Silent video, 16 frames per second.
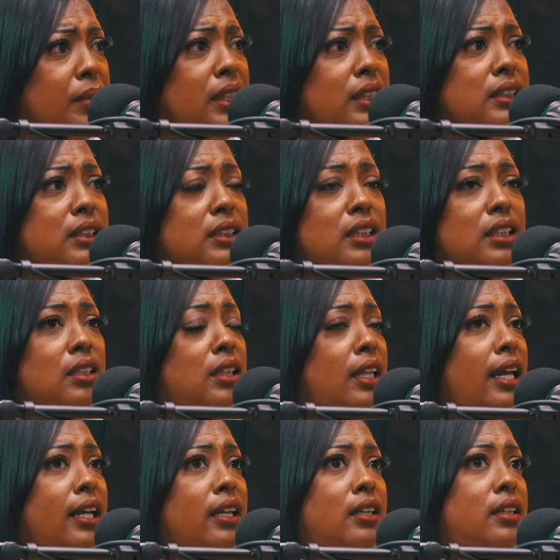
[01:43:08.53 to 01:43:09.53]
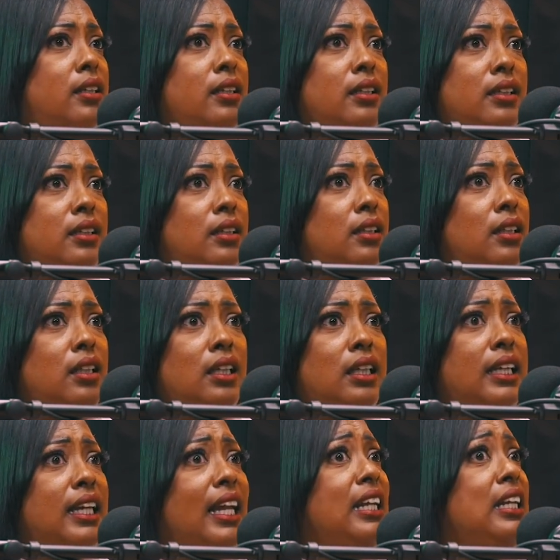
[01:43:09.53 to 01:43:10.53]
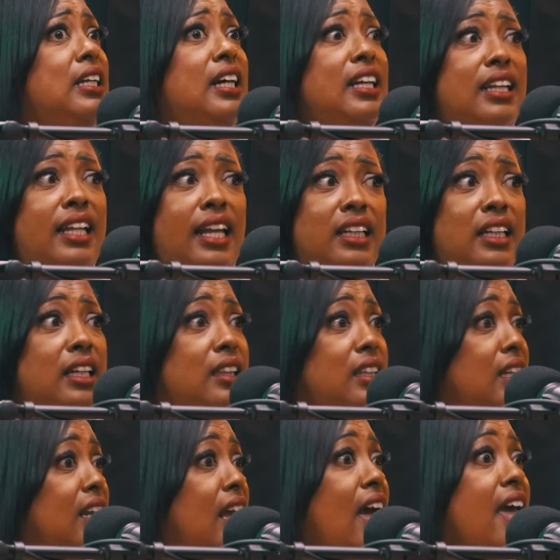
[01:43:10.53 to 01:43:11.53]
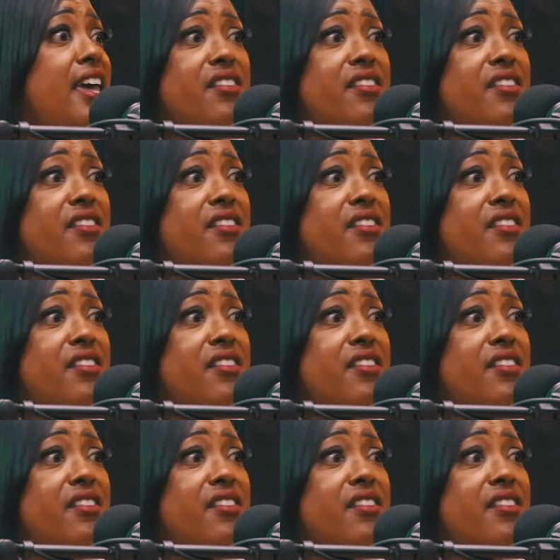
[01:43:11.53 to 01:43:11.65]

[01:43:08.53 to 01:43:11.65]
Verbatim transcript: He's like he ain't nothing like nothing I